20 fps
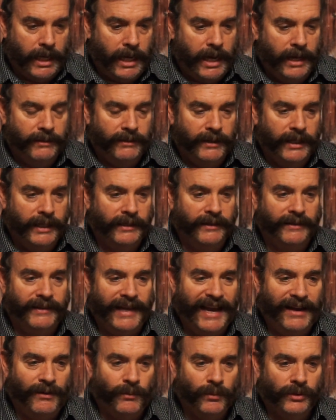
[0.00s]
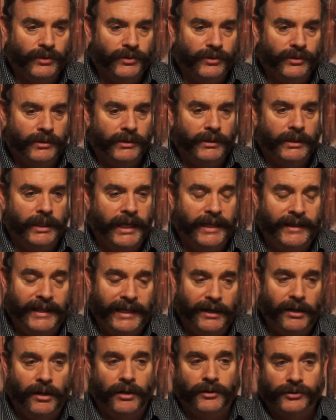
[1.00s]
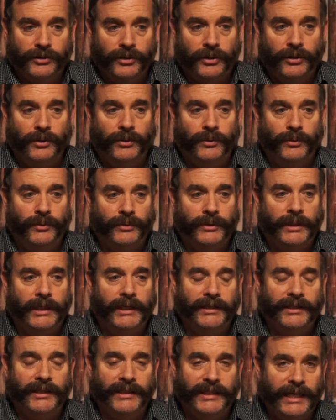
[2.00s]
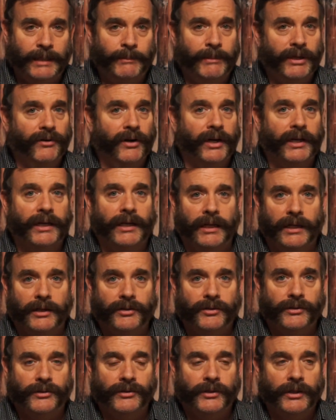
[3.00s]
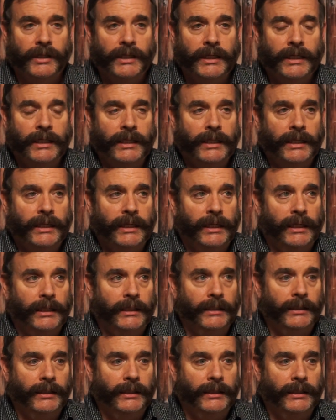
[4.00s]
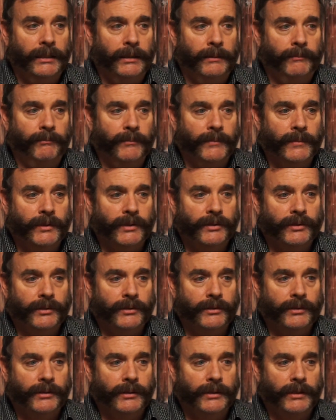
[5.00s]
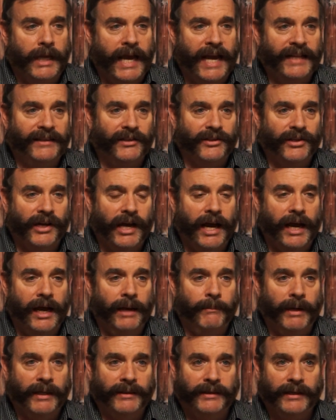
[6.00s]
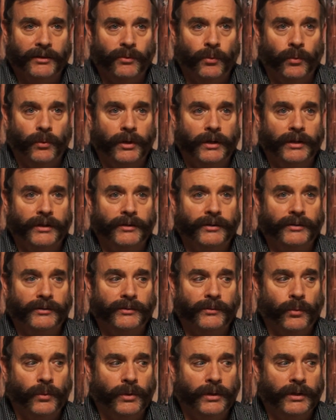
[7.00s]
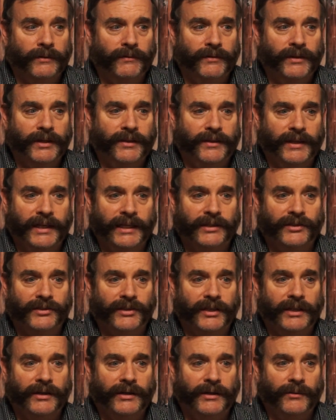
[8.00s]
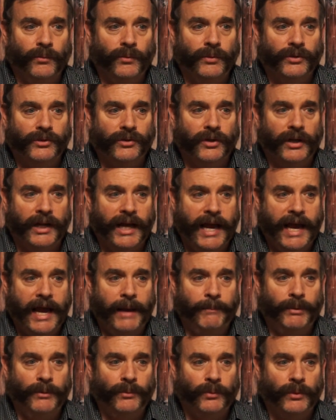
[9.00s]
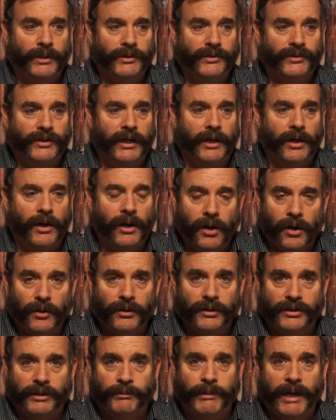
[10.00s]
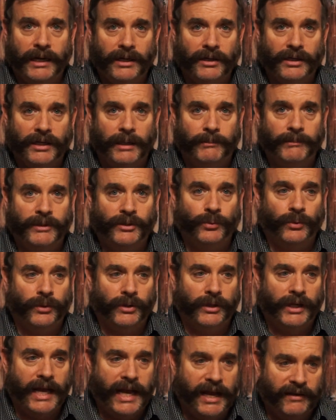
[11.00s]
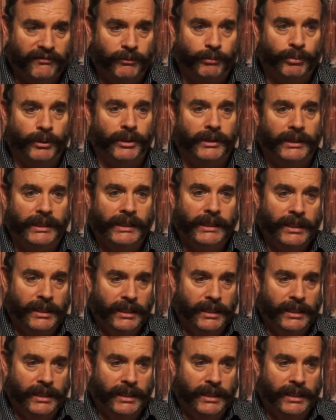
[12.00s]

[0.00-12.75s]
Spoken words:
I think that was, and then also the deeming regulations. At the time, I think one of the things that was going to happen was that all the tobacco companies were going to have to put